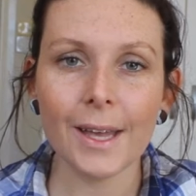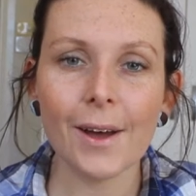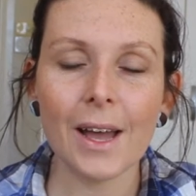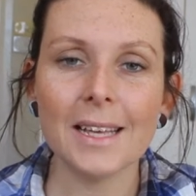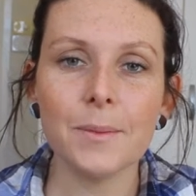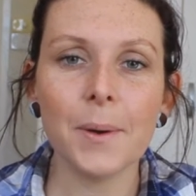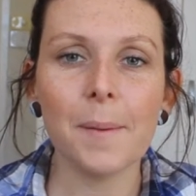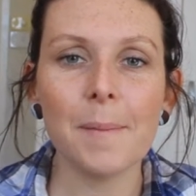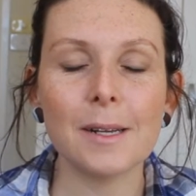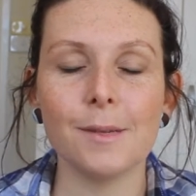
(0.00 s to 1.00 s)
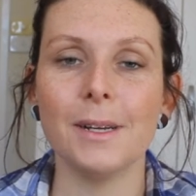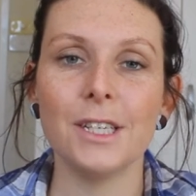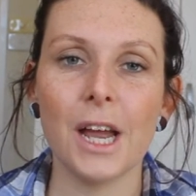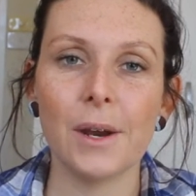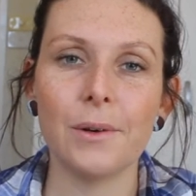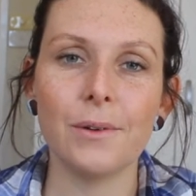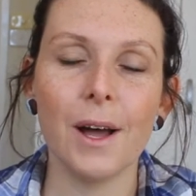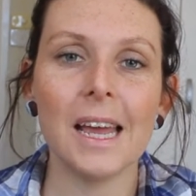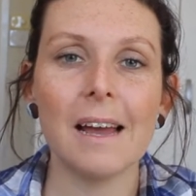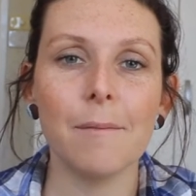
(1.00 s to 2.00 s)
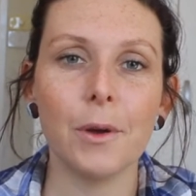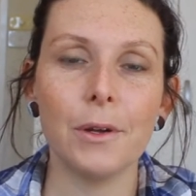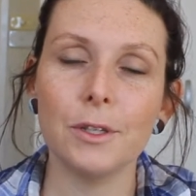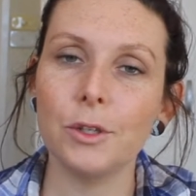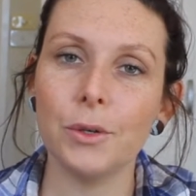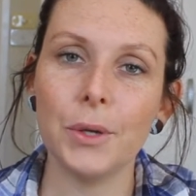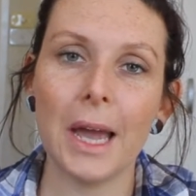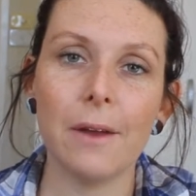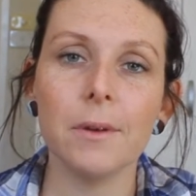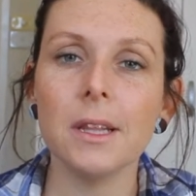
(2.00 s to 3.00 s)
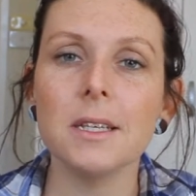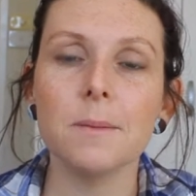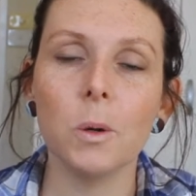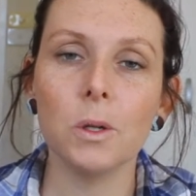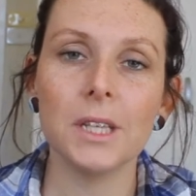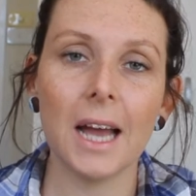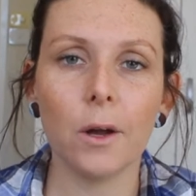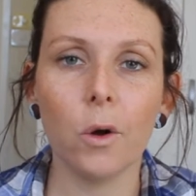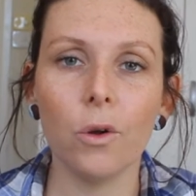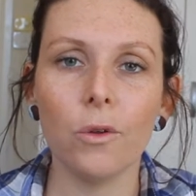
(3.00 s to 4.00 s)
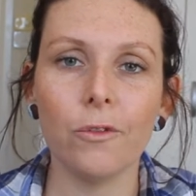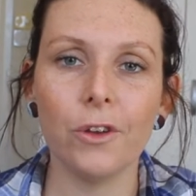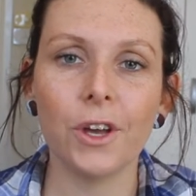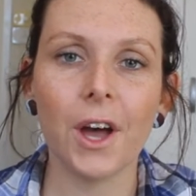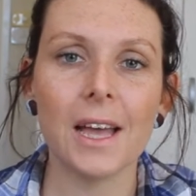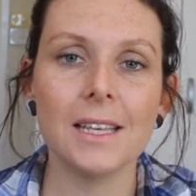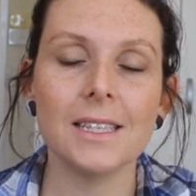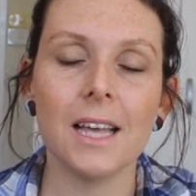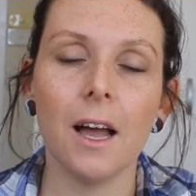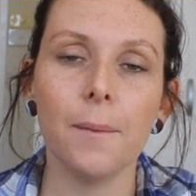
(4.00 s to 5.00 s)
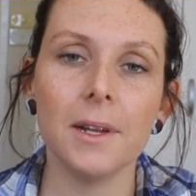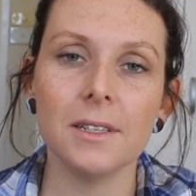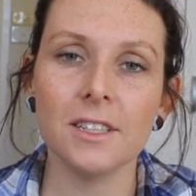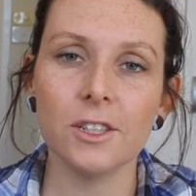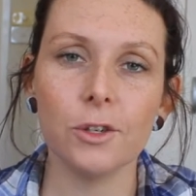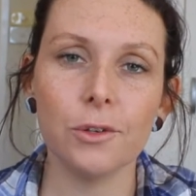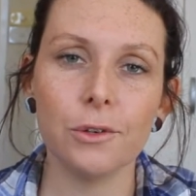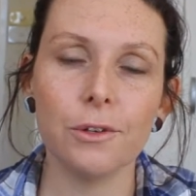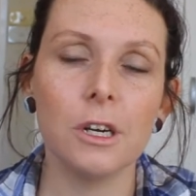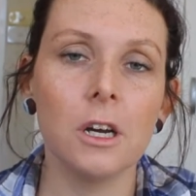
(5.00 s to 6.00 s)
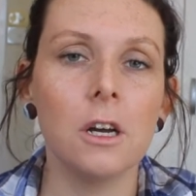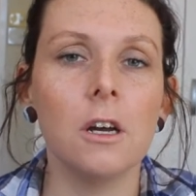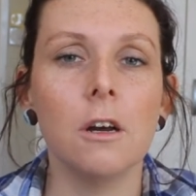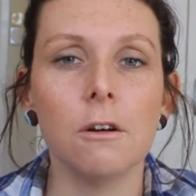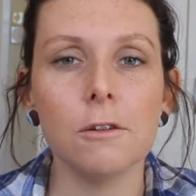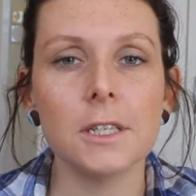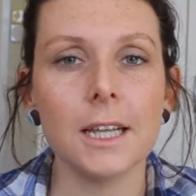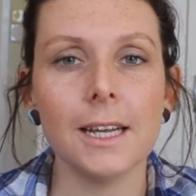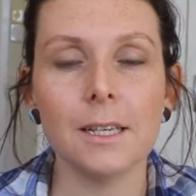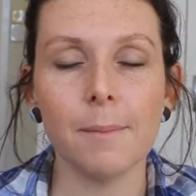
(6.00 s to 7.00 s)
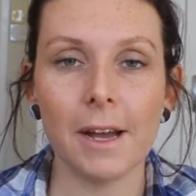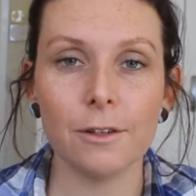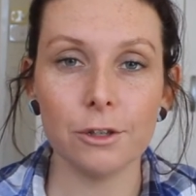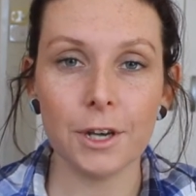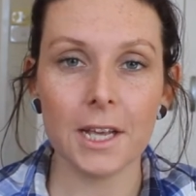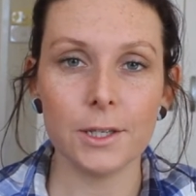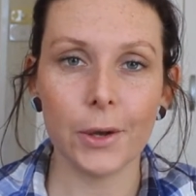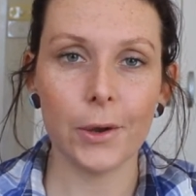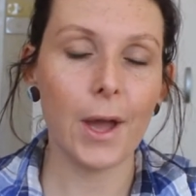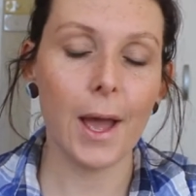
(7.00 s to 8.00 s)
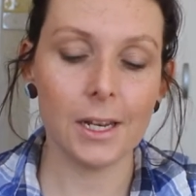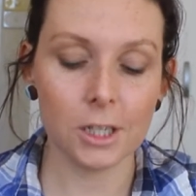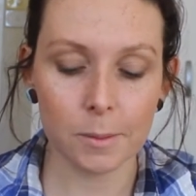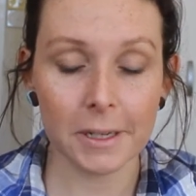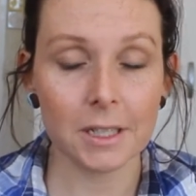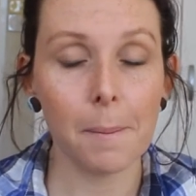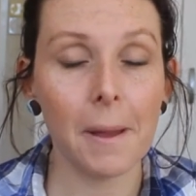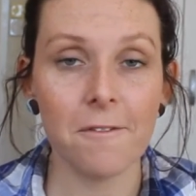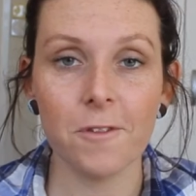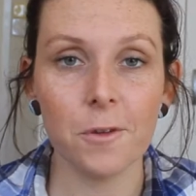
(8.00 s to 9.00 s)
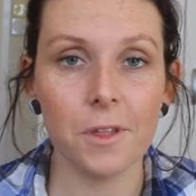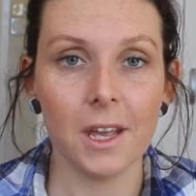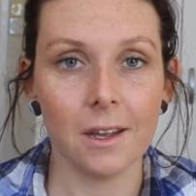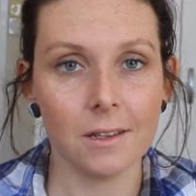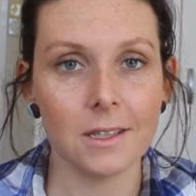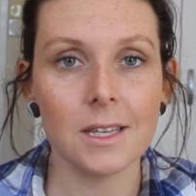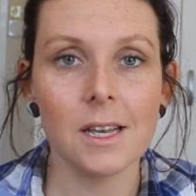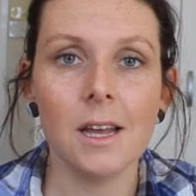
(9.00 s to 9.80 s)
Hi guys, welcome back to my channel. Today I'm going to do a really small tack haul for you guys. I went to Horseland about 2 days ago and just picked up a few things